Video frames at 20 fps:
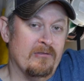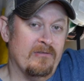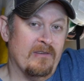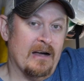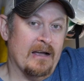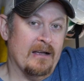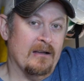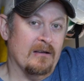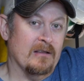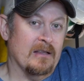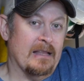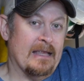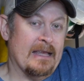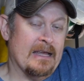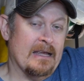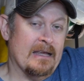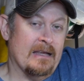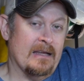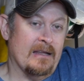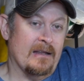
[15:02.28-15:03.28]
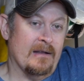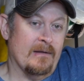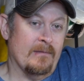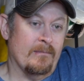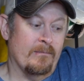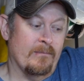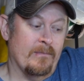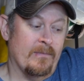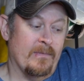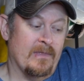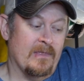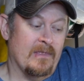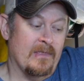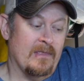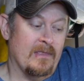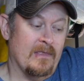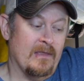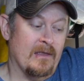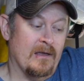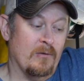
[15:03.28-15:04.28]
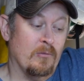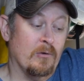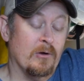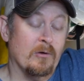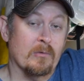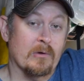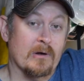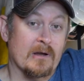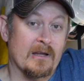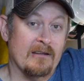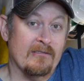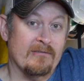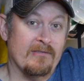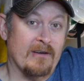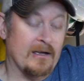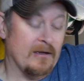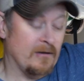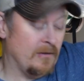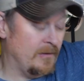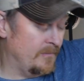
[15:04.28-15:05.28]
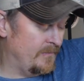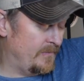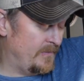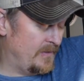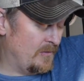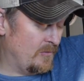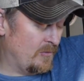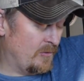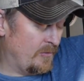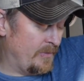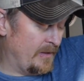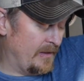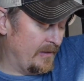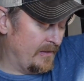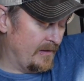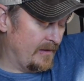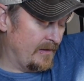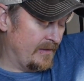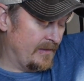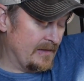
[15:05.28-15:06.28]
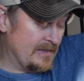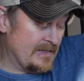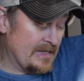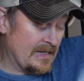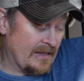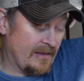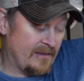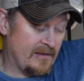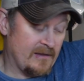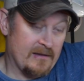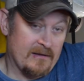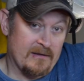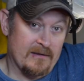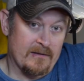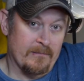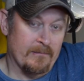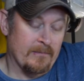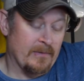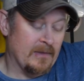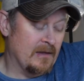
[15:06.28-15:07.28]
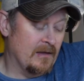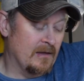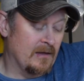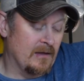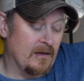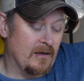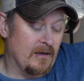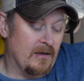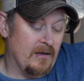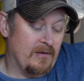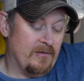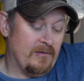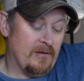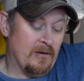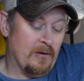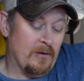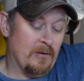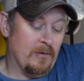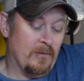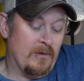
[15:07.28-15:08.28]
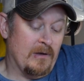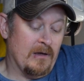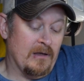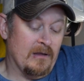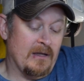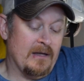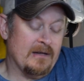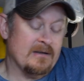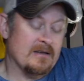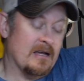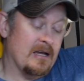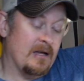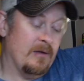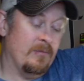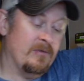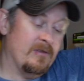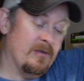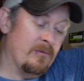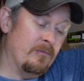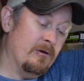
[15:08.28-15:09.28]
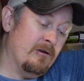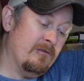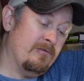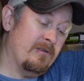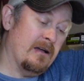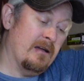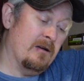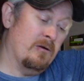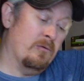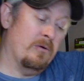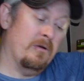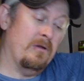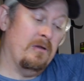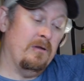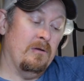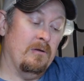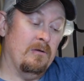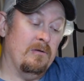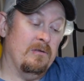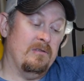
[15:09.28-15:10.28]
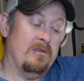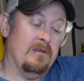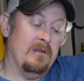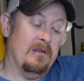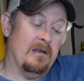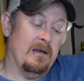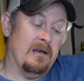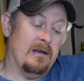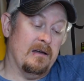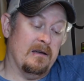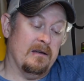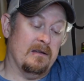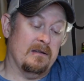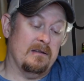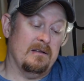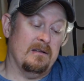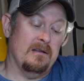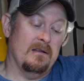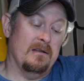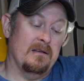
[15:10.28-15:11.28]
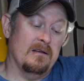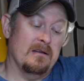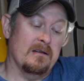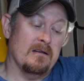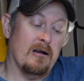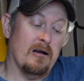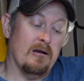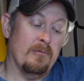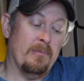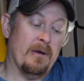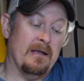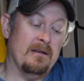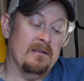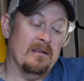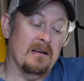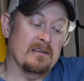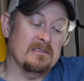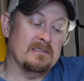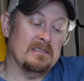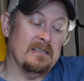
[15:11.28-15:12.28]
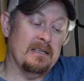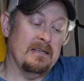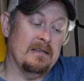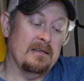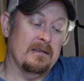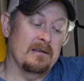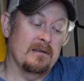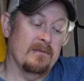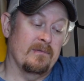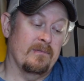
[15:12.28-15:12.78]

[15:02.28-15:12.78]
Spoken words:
file and the woodworking file would be the teeth. So a lot of times the mill file will use carbide tungsten